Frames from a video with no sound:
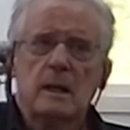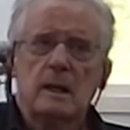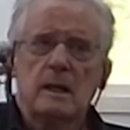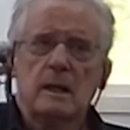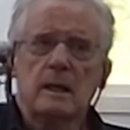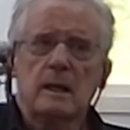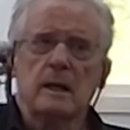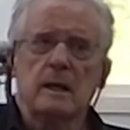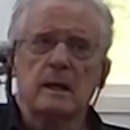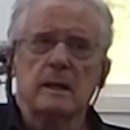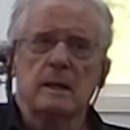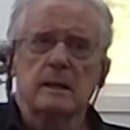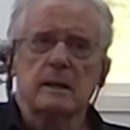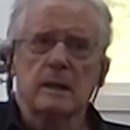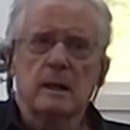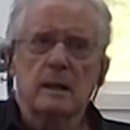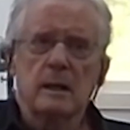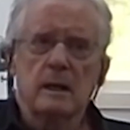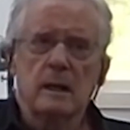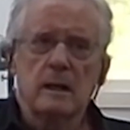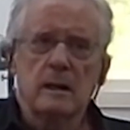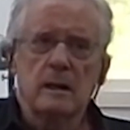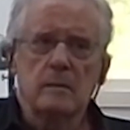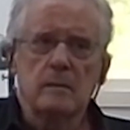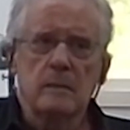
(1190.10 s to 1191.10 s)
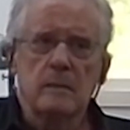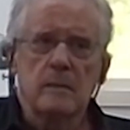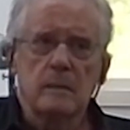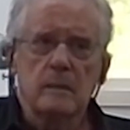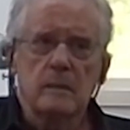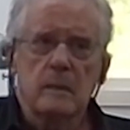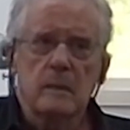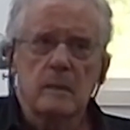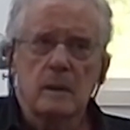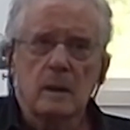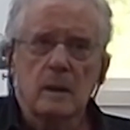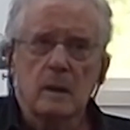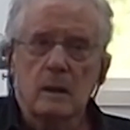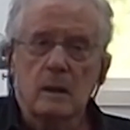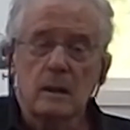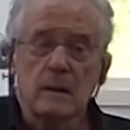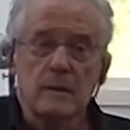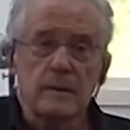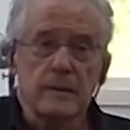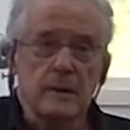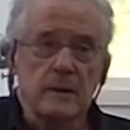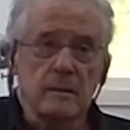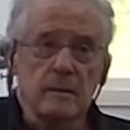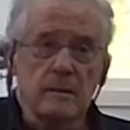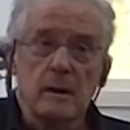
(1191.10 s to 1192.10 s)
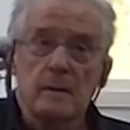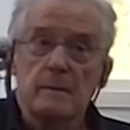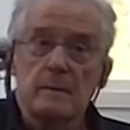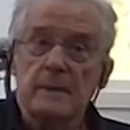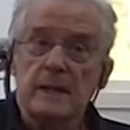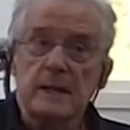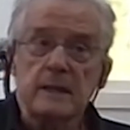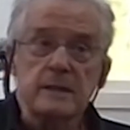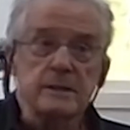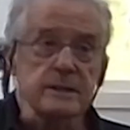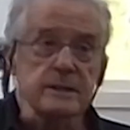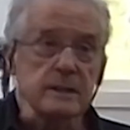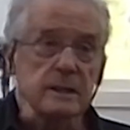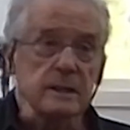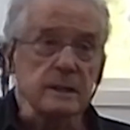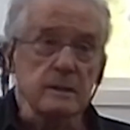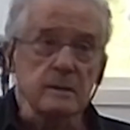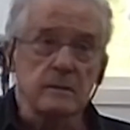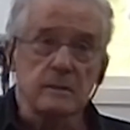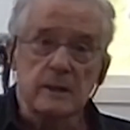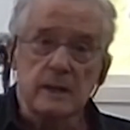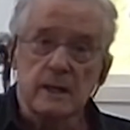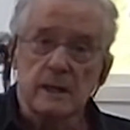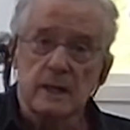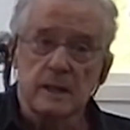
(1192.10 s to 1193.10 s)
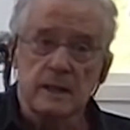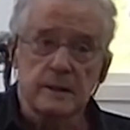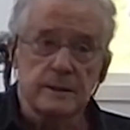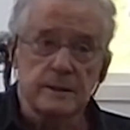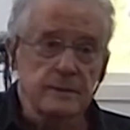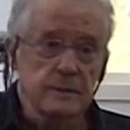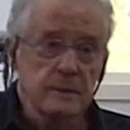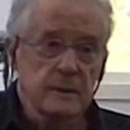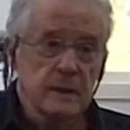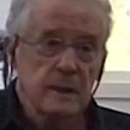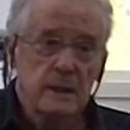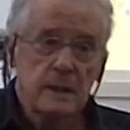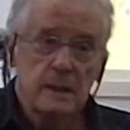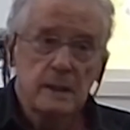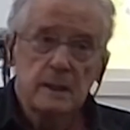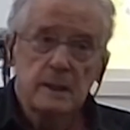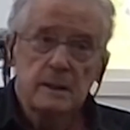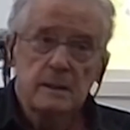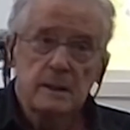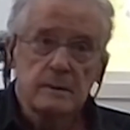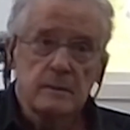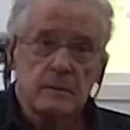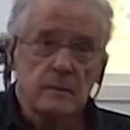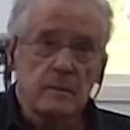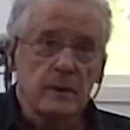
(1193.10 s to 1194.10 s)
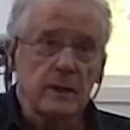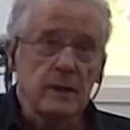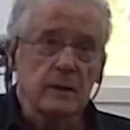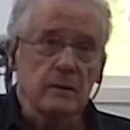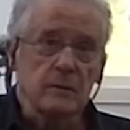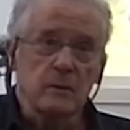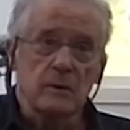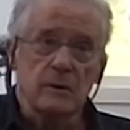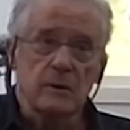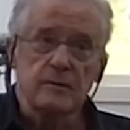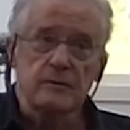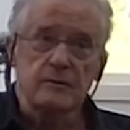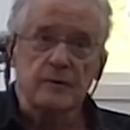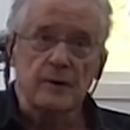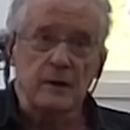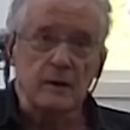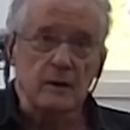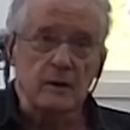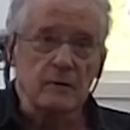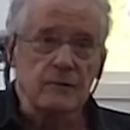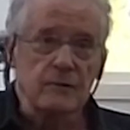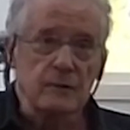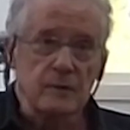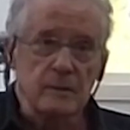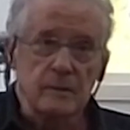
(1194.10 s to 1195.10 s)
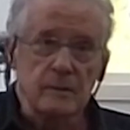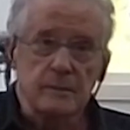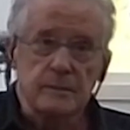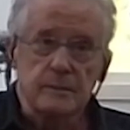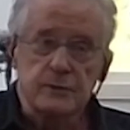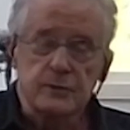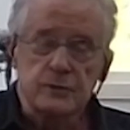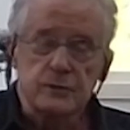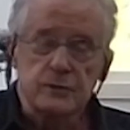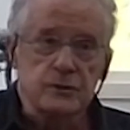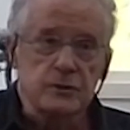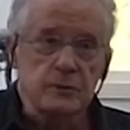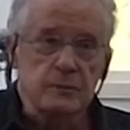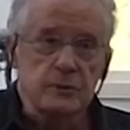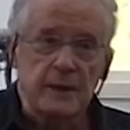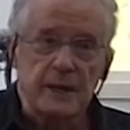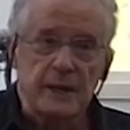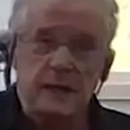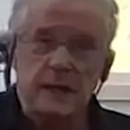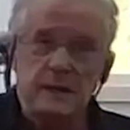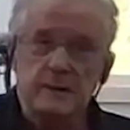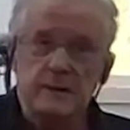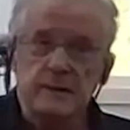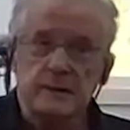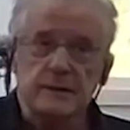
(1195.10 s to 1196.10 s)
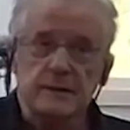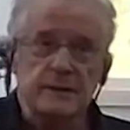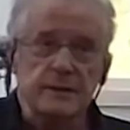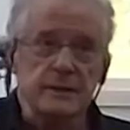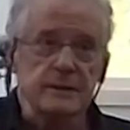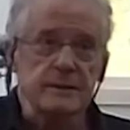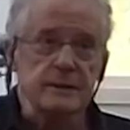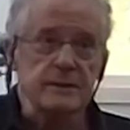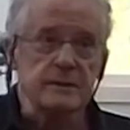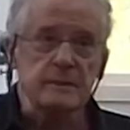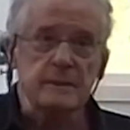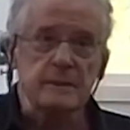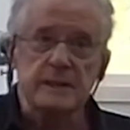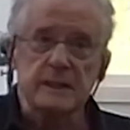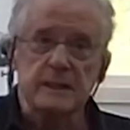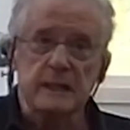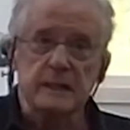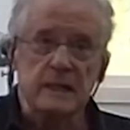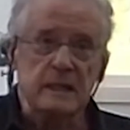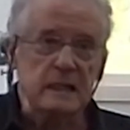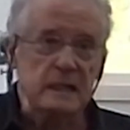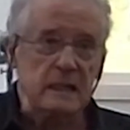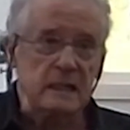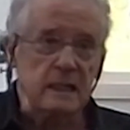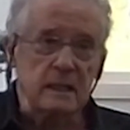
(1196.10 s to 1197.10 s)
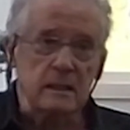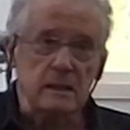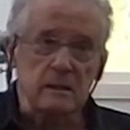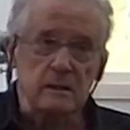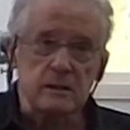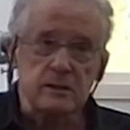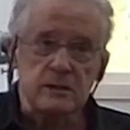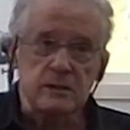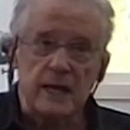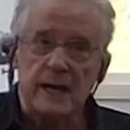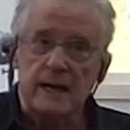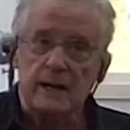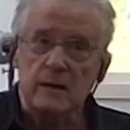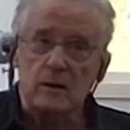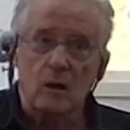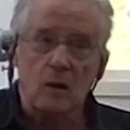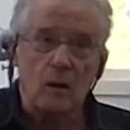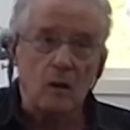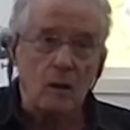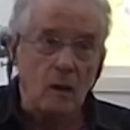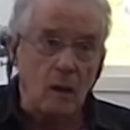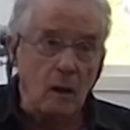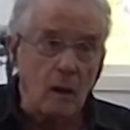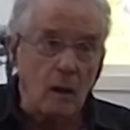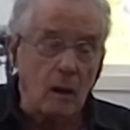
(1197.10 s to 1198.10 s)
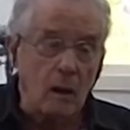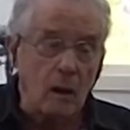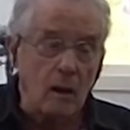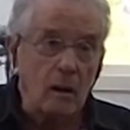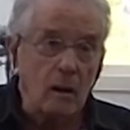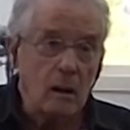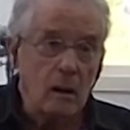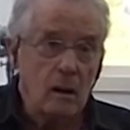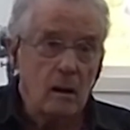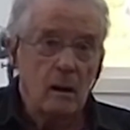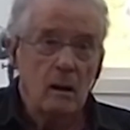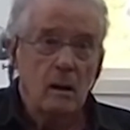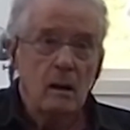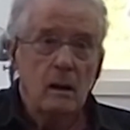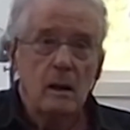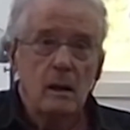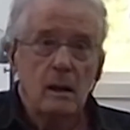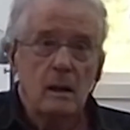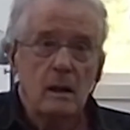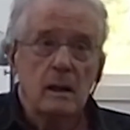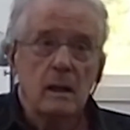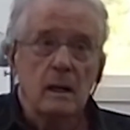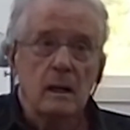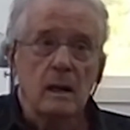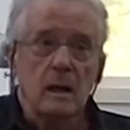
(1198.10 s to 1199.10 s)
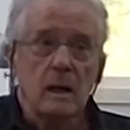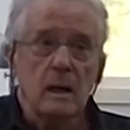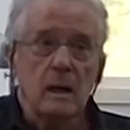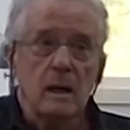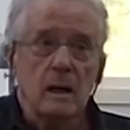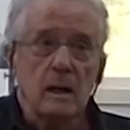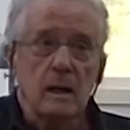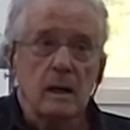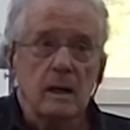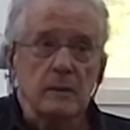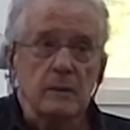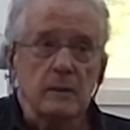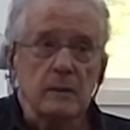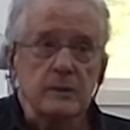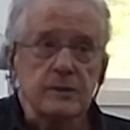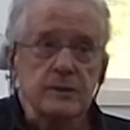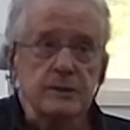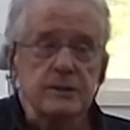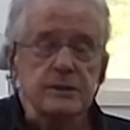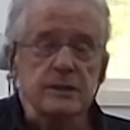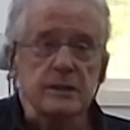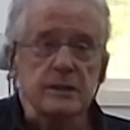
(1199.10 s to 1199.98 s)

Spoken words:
and all of them amazing. We had We had one fellow from Japan that didn't speak any English at all. It was just